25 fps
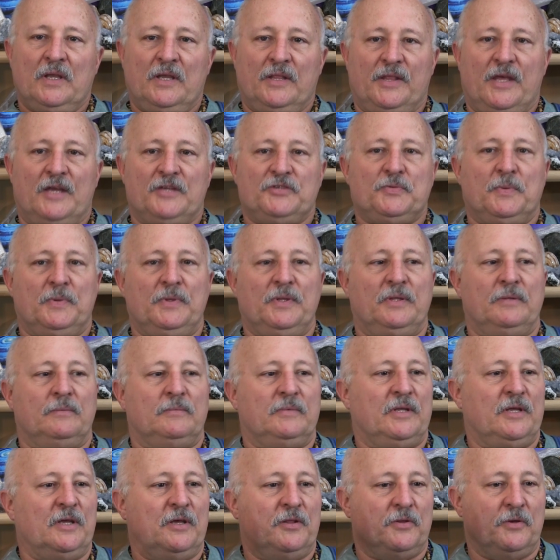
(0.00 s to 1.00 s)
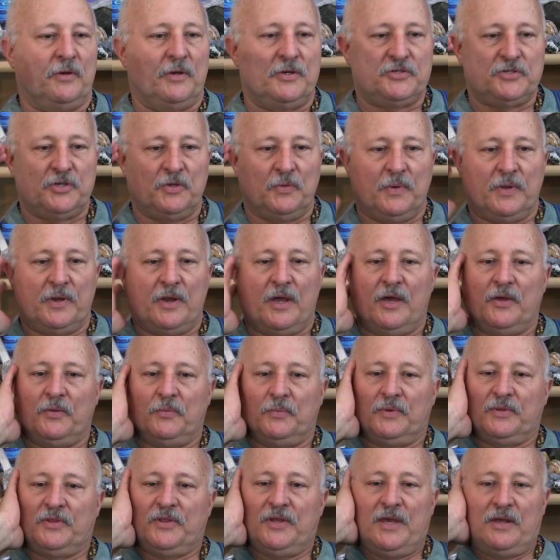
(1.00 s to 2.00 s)
And that's when the other issue went
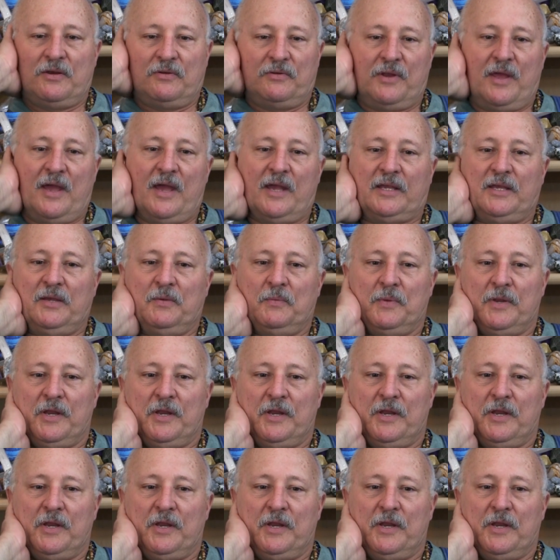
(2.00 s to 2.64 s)
on with the Anunnaki.